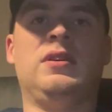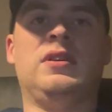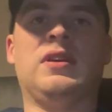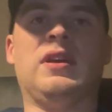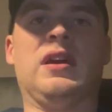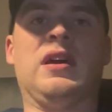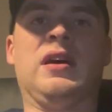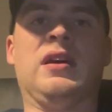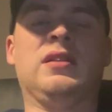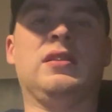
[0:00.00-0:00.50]

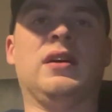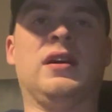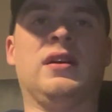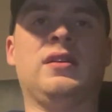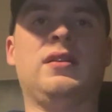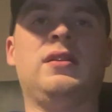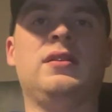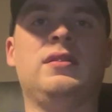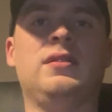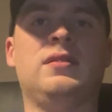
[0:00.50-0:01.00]
yeah,
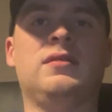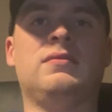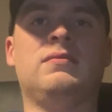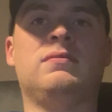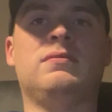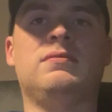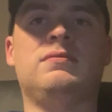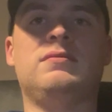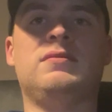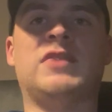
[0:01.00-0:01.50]

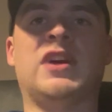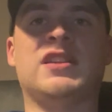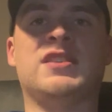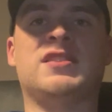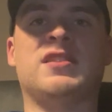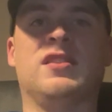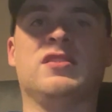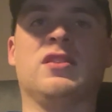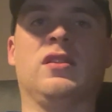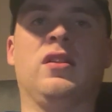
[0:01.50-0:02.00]
that
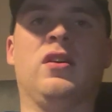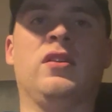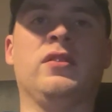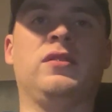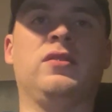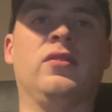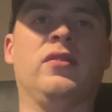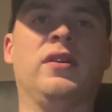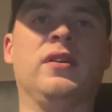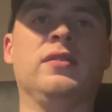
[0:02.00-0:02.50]
says a
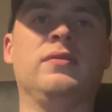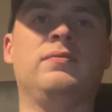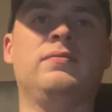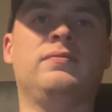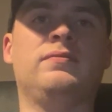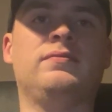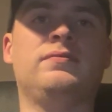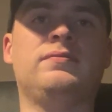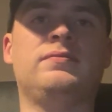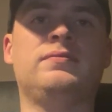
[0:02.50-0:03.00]
lot, doesn't it?
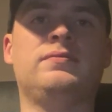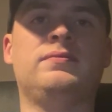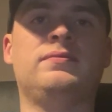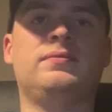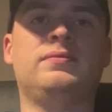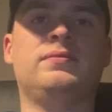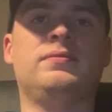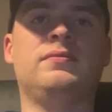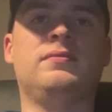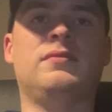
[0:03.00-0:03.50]

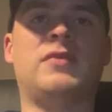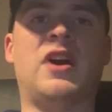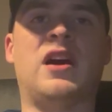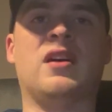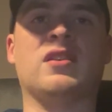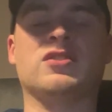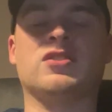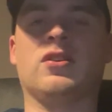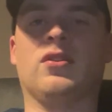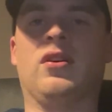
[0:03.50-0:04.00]

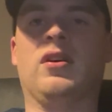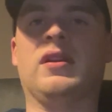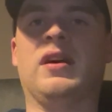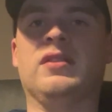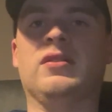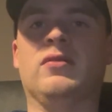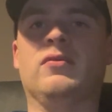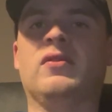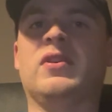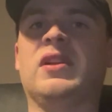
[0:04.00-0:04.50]
Marcus Garon,
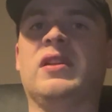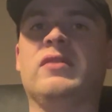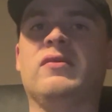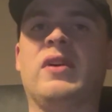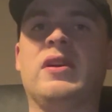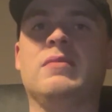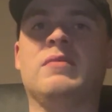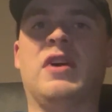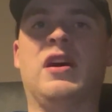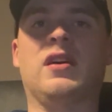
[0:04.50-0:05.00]
I don't really
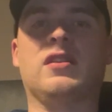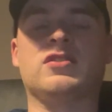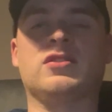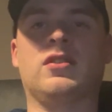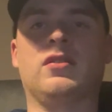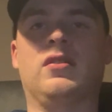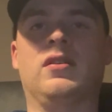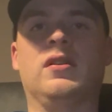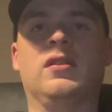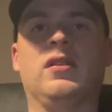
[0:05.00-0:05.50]
rate Marcus
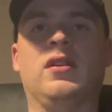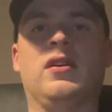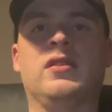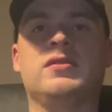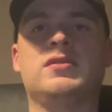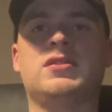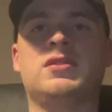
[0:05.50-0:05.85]
Garon a lot,